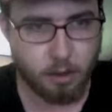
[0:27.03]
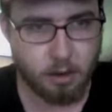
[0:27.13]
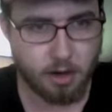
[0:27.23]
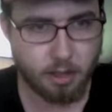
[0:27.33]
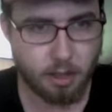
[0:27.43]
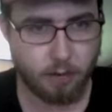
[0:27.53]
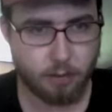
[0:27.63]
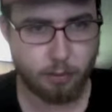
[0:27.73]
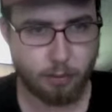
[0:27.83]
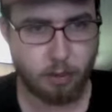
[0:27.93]
Lucy offers
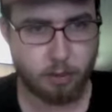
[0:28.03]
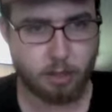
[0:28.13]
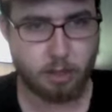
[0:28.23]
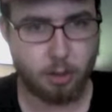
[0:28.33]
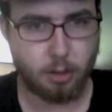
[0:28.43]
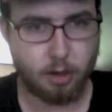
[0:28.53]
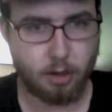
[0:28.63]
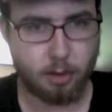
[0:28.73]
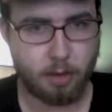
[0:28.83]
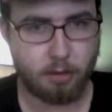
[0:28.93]
for Wheeljack to go with her,
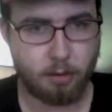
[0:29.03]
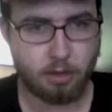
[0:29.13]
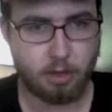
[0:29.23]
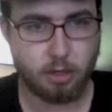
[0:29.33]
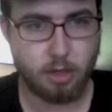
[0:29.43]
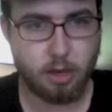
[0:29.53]
but he refuses.